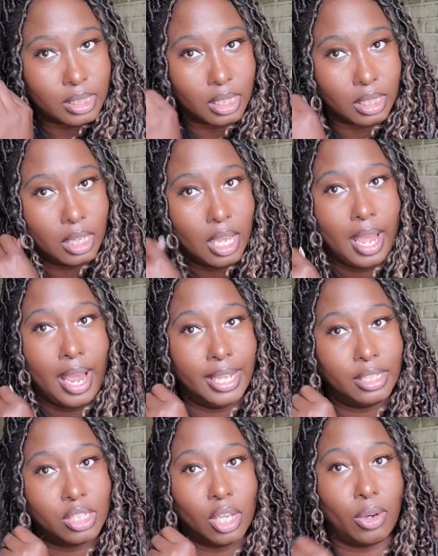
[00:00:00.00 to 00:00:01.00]
see.
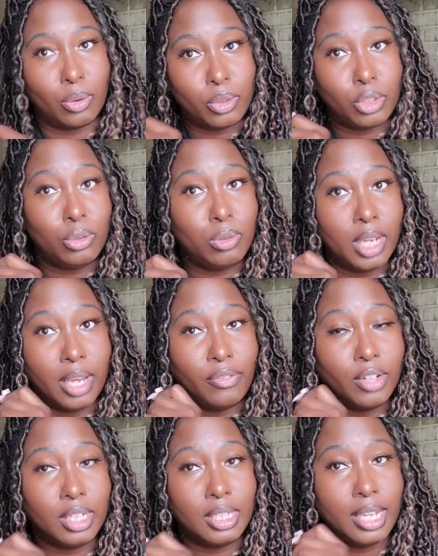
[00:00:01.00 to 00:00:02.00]
And so you
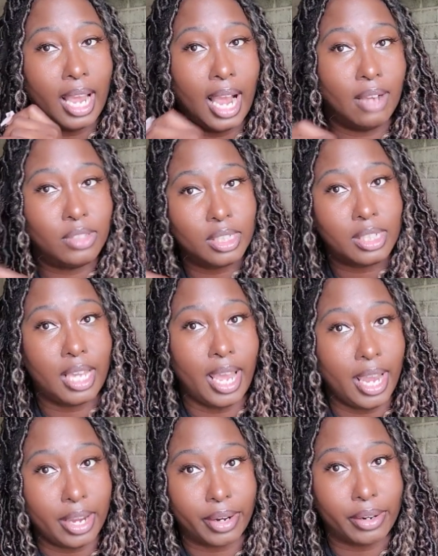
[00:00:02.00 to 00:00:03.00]
definitely have to
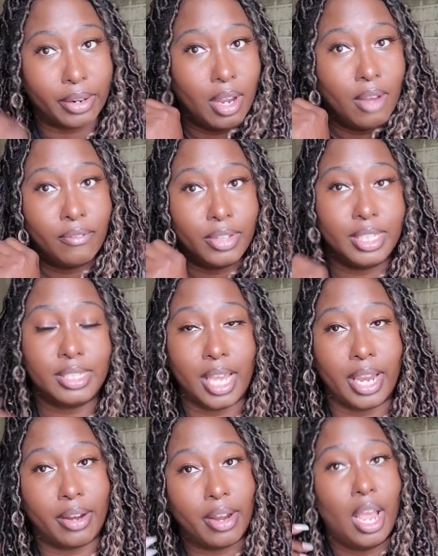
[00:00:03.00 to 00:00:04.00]
care for this
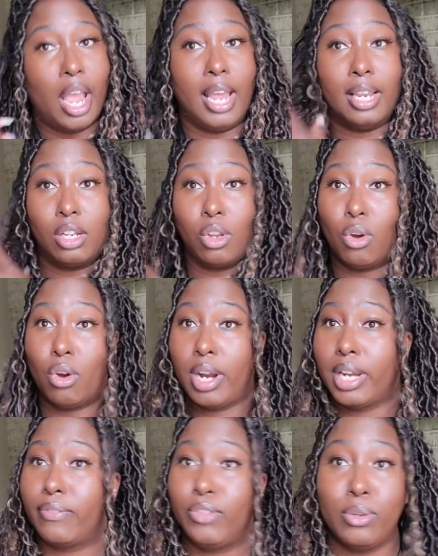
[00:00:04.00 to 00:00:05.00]
hair. And
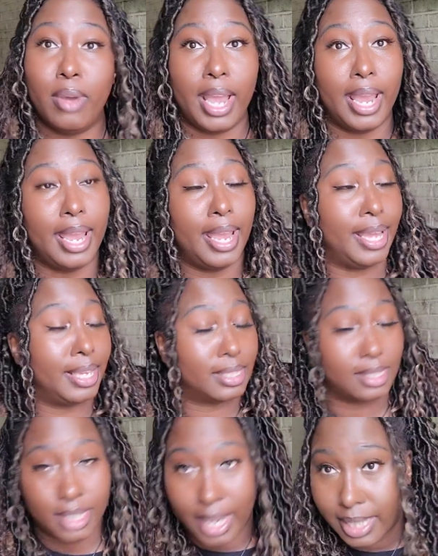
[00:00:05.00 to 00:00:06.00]
Lord, if you add
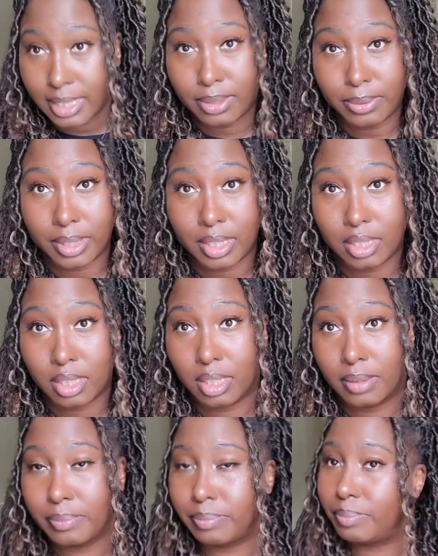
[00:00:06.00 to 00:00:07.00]
accessories,
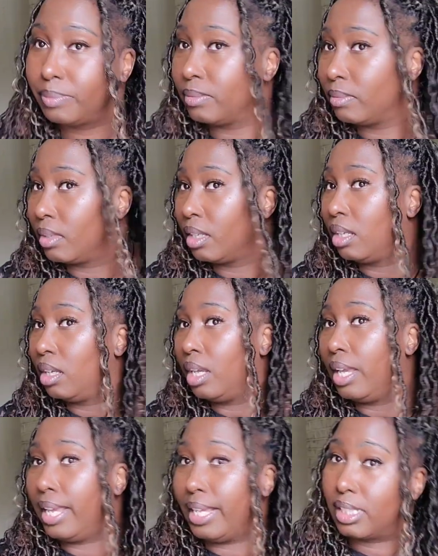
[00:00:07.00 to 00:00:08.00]

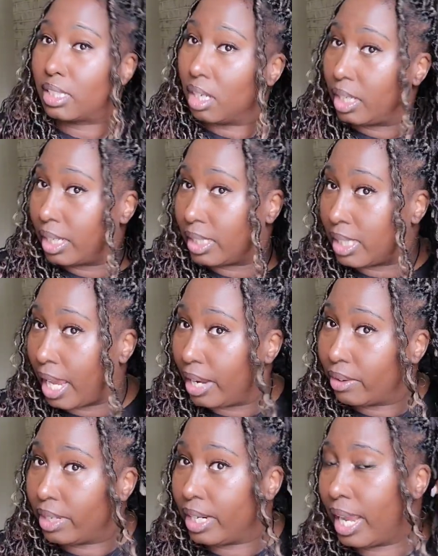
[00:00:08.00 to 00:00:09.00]
it's gonna get
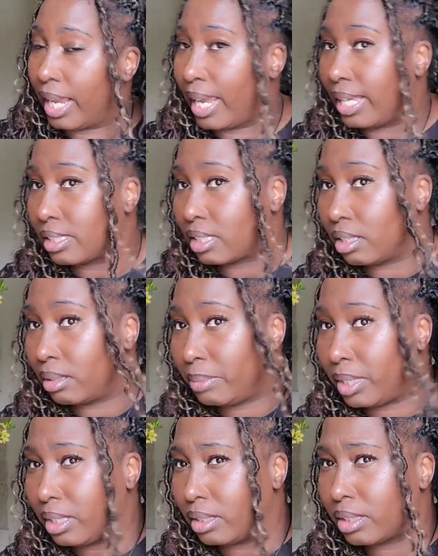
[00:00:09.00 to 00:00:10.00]
tangled and I got some
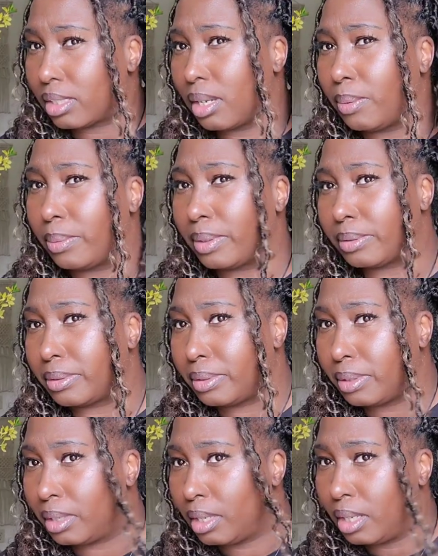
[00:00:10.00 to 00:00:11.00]
in here somewhere.
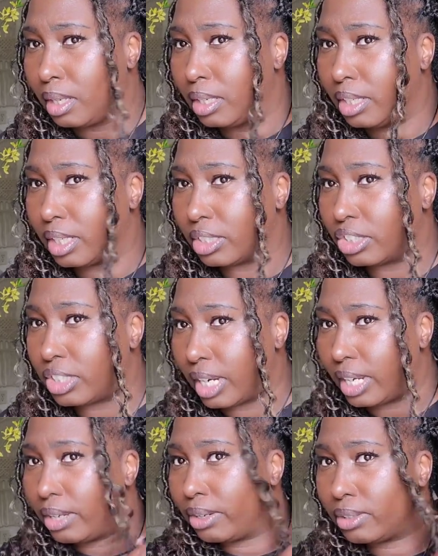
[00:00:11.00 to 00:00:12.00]
Yeah,
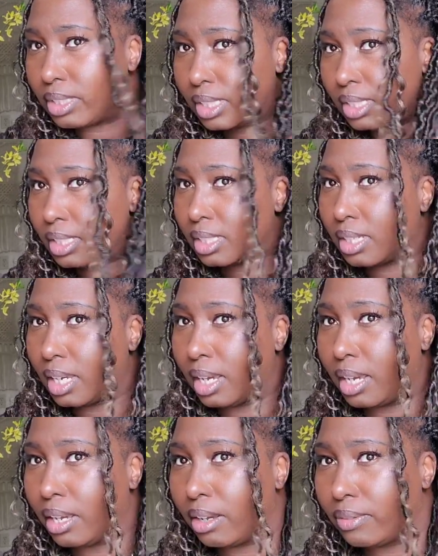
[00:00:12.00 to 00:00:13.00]
shells and
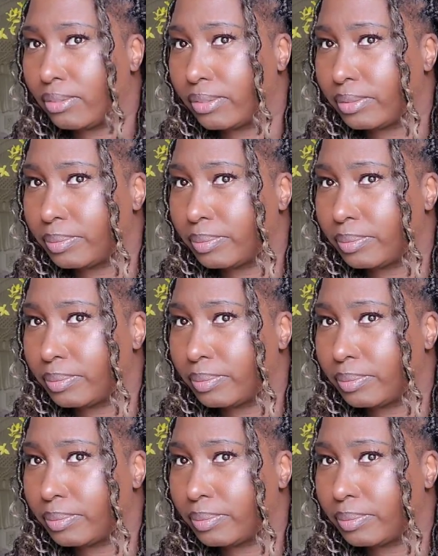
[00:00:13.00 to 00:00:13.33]
stuff,